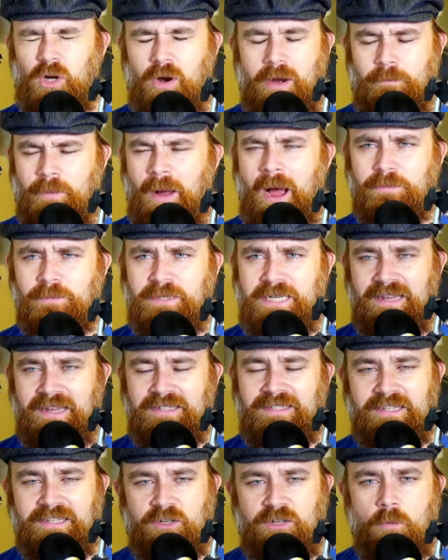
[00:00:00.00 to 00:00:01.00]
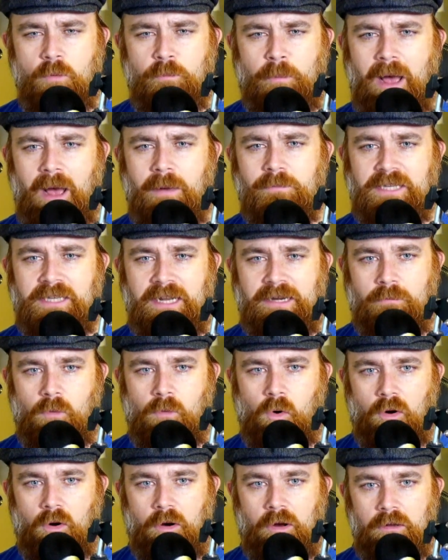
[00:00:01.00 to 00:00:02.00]
I'm sorry, pub test? There's no pubs
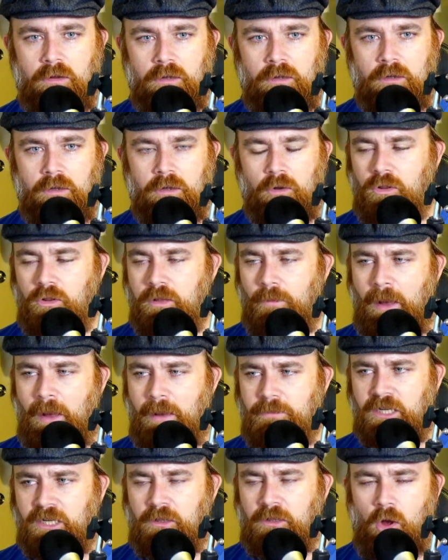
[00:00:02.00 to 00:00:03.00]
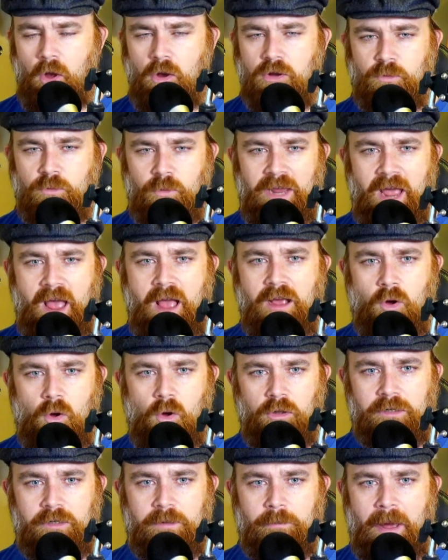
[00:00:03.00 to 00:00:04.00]
anymore. All the pubs are closed. We can't
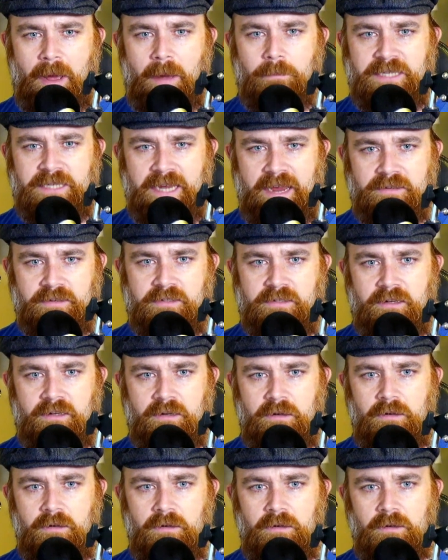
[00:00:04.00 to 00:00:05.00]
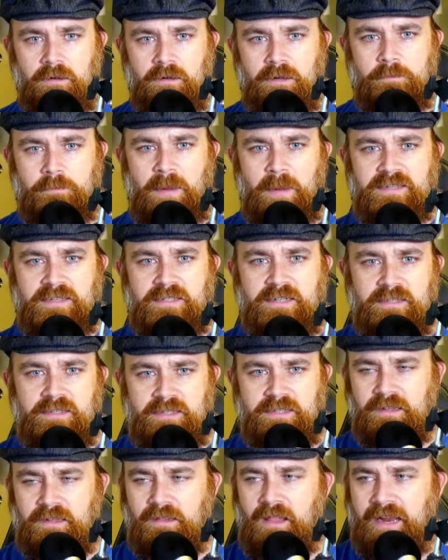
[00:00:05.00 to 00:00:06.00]
call it a pub test. At best,
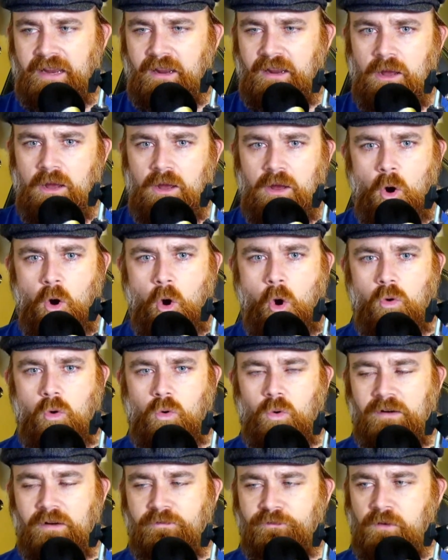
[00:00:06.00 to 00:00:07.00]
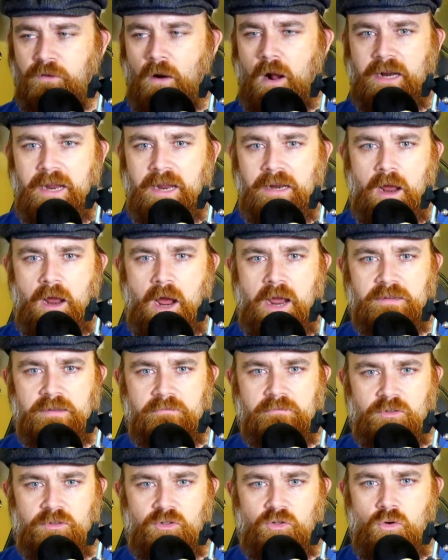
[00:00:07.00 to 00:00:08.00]
it's the, like, awkward Friday night
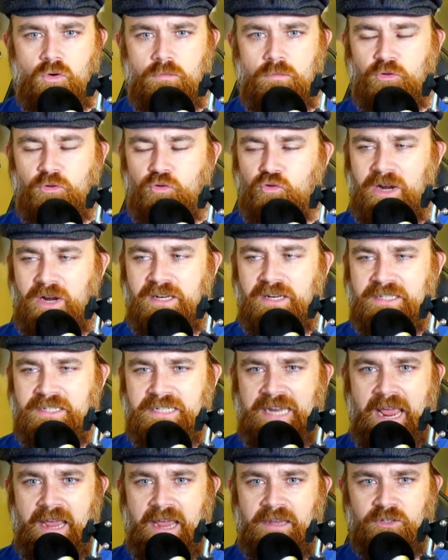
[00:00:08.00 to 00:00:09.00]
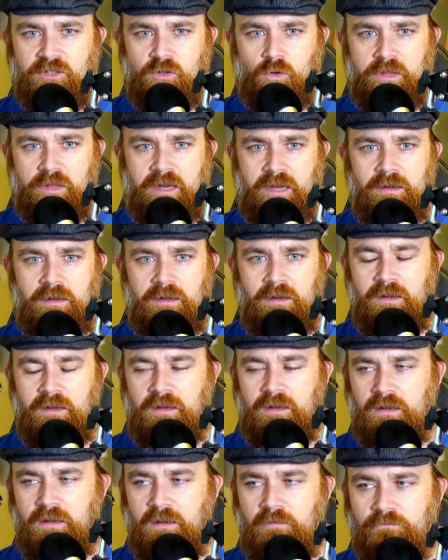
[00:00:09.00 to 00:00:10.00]
Zoom drinks test or the
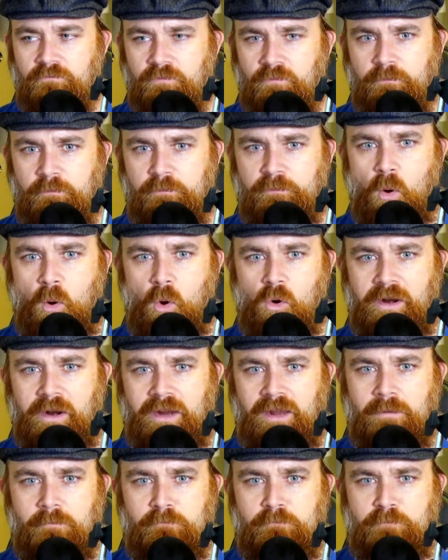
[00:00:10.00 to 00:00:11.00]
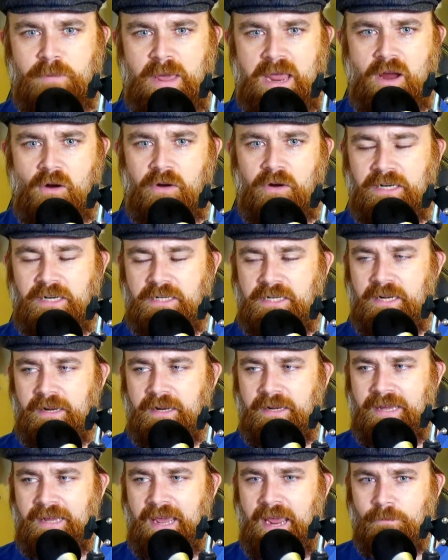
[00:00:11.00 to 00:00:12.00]
pouring a beer into
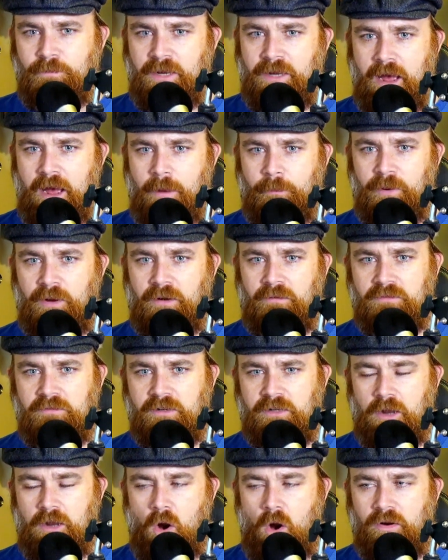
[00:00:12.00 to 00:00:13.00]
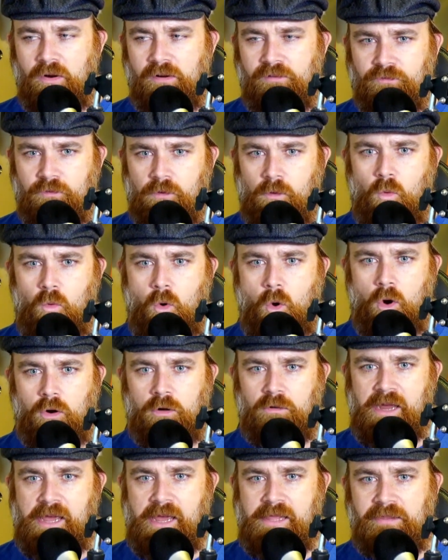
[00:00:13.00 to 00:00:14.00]
your keep cup and going for a
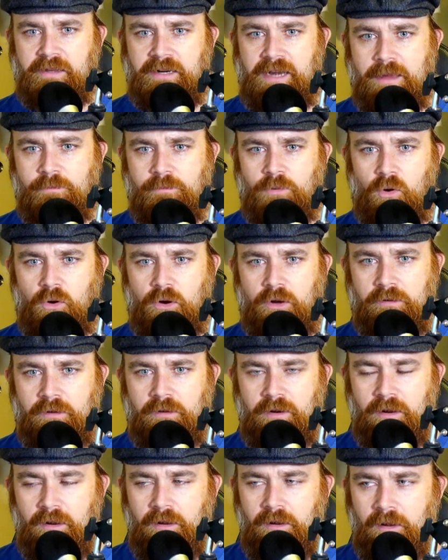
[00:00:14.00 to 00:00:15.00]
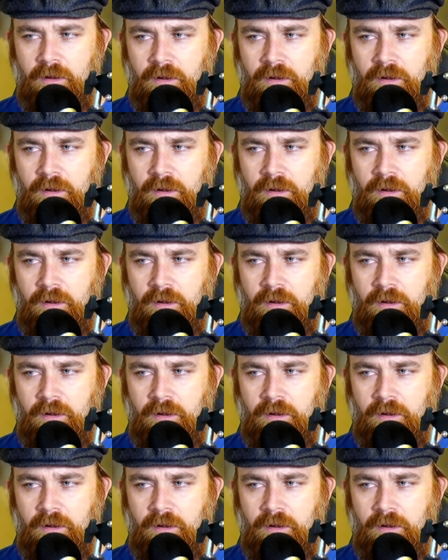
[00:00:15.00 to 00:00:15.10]
walk around the neighbourhood